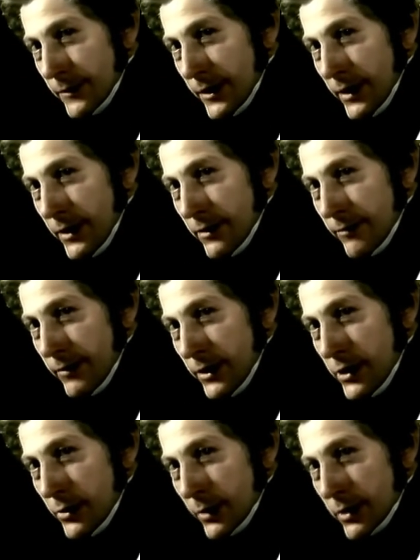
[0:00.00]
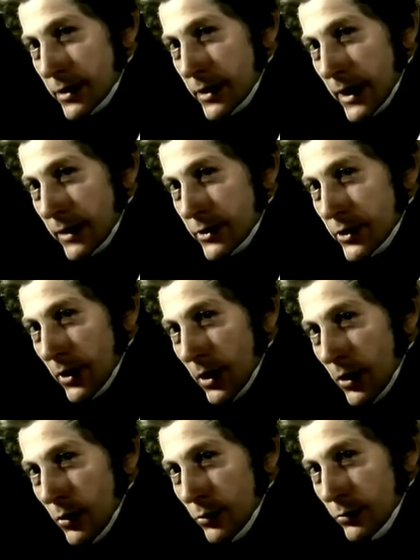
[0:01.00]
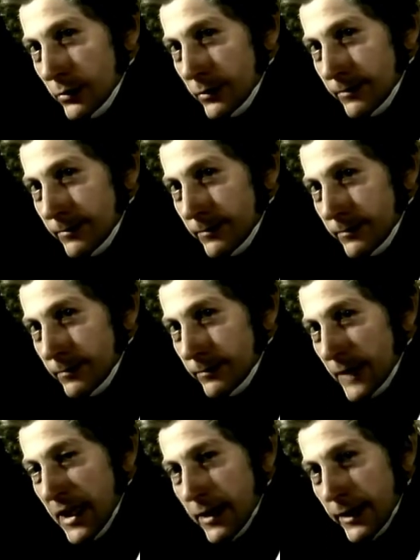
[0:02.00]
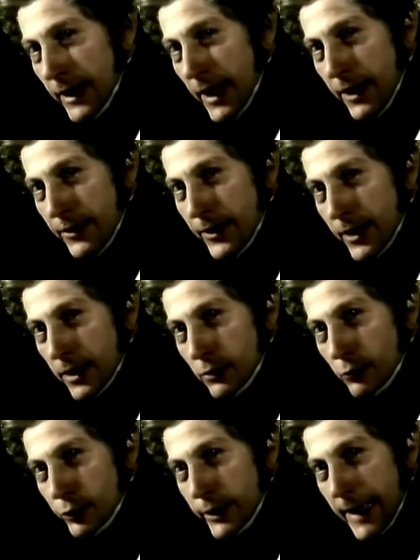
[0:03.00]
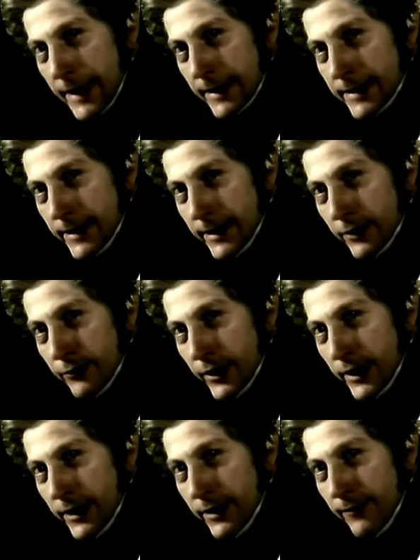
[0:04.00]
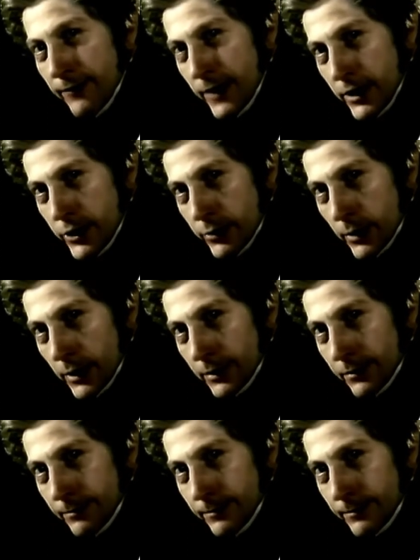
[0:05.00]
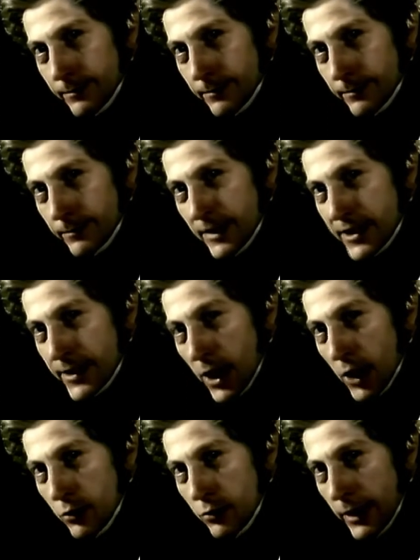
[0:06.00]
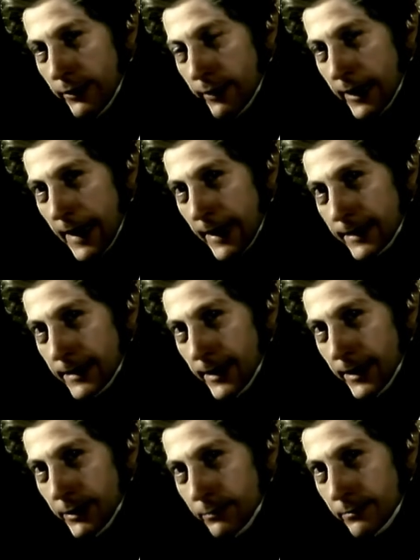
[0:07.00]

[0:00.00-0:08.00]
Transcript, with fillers: The individual stands alone. The ethical reality of the individual is the only reality.